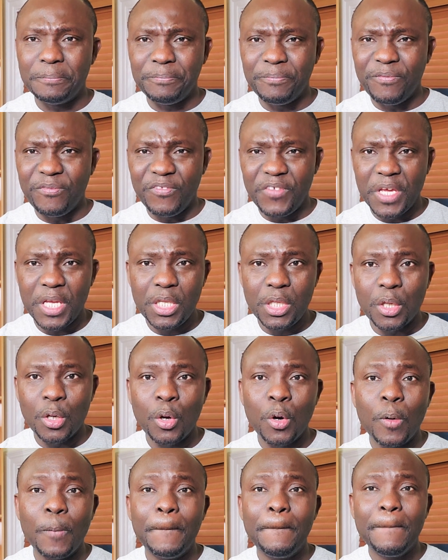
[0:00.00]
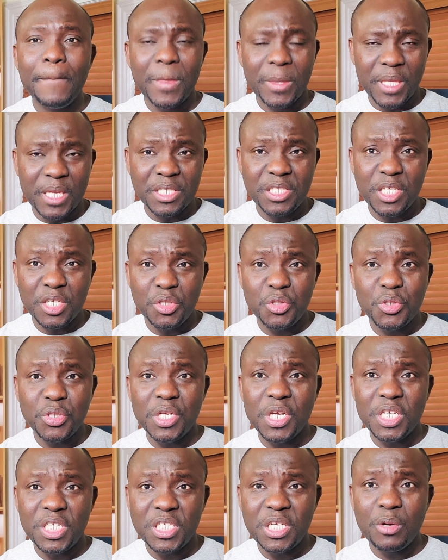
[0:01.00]
video, the
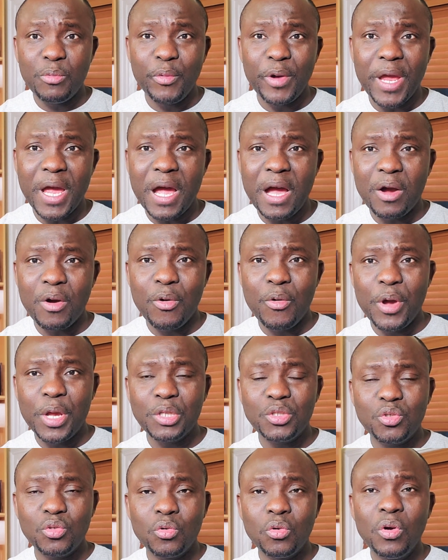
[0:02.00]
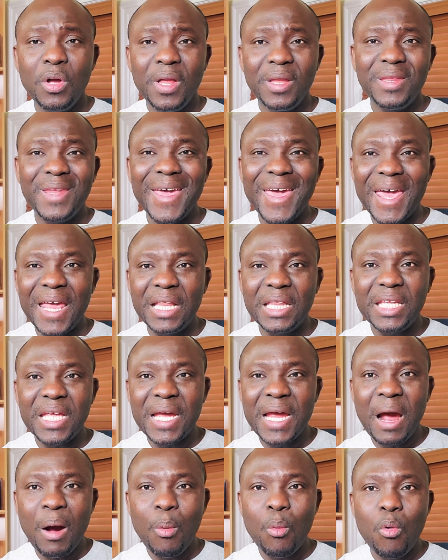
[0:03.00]
situation we are going through, the
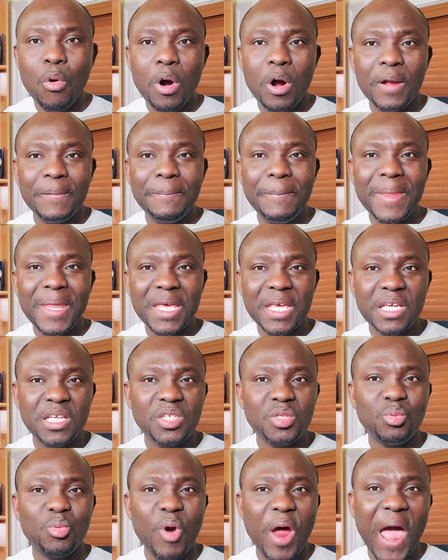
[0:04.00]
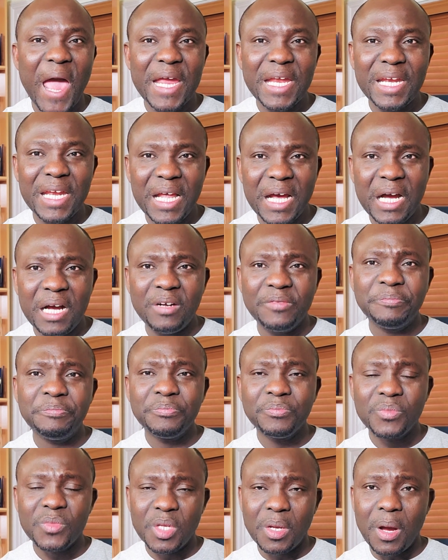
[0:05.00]
entire world is right now,
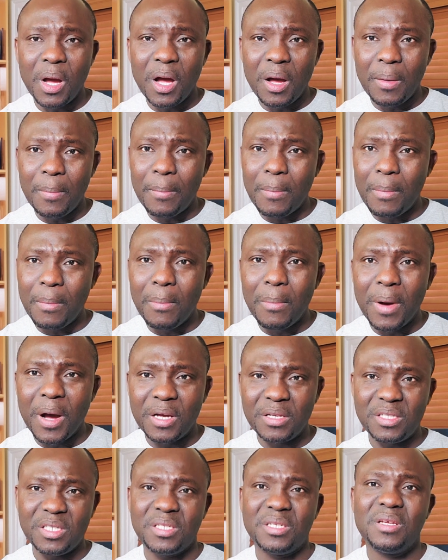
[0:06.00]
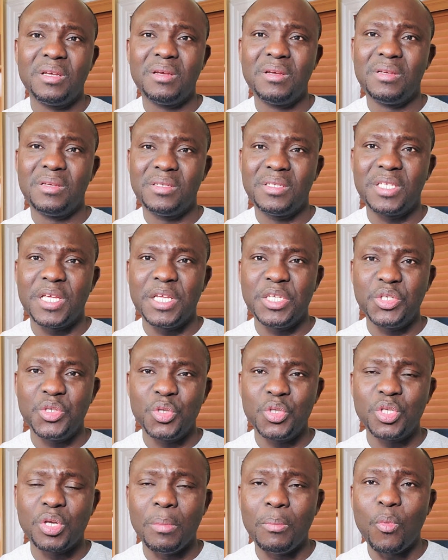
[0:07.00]
must send you
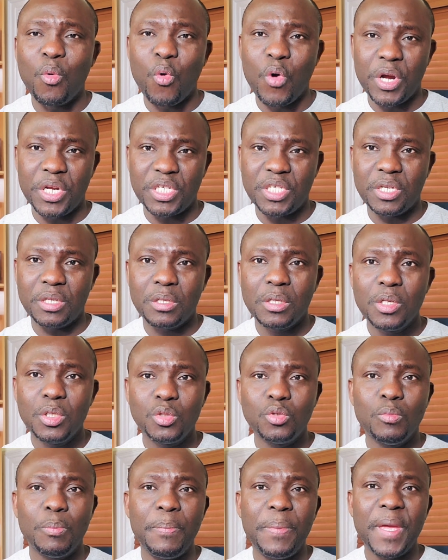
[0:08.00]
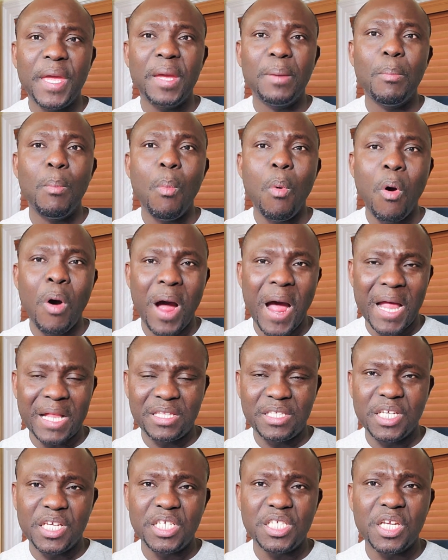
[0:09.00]
some question to pay more
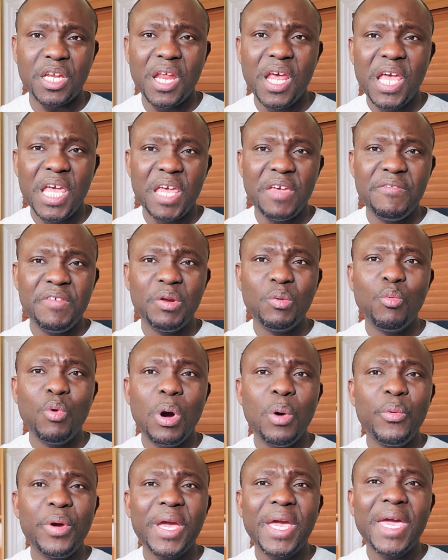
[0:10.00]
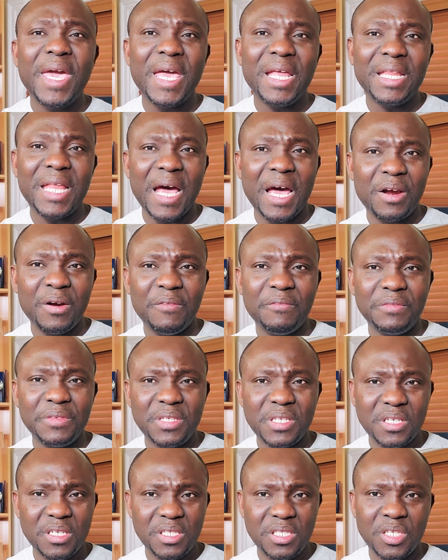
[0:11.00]
attention. Even when we get out of
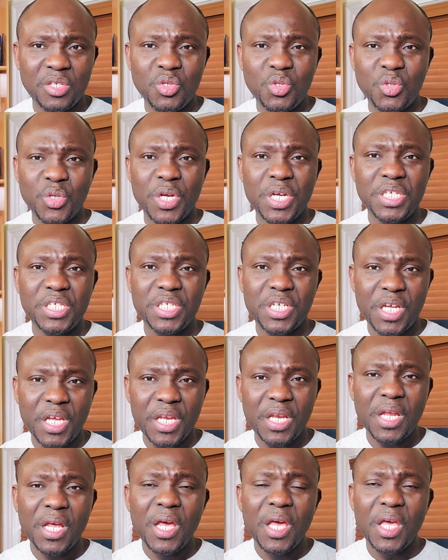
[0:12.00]
this situation,